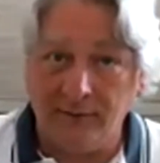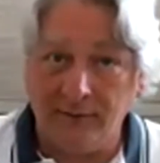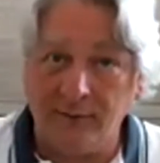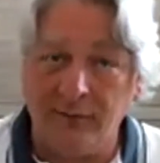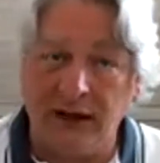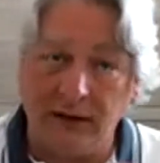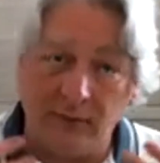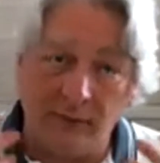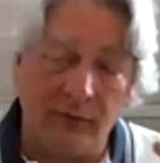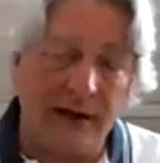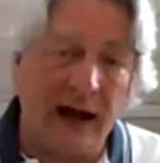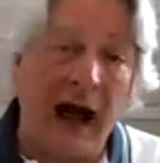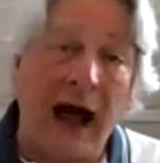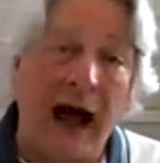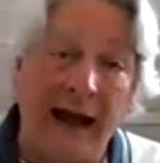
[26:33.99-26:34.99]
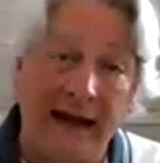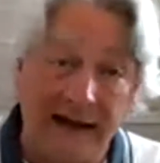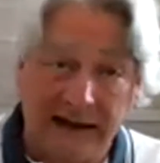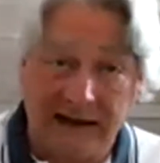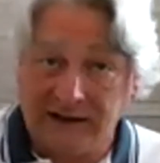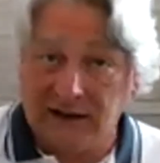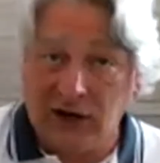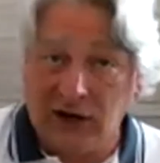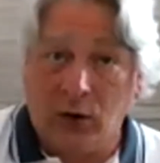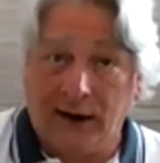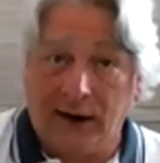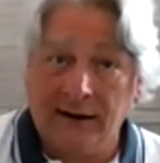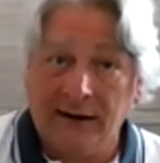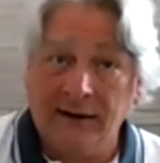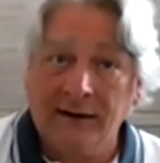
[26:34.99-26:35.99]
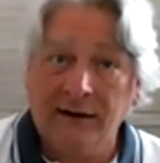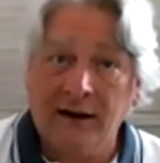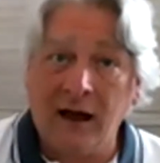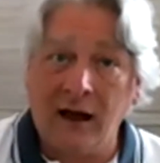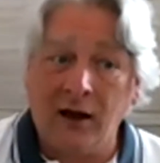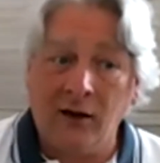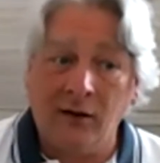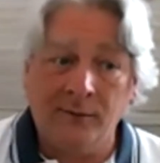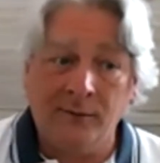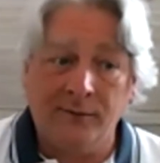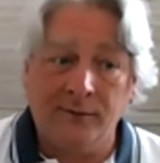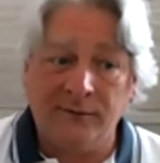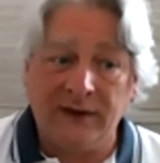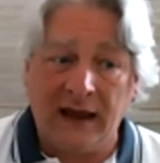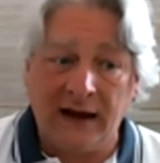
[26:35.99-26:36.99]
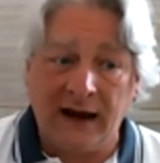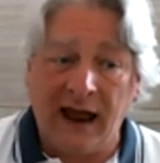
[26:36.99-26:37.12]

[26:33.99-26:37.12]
But I need to know it, and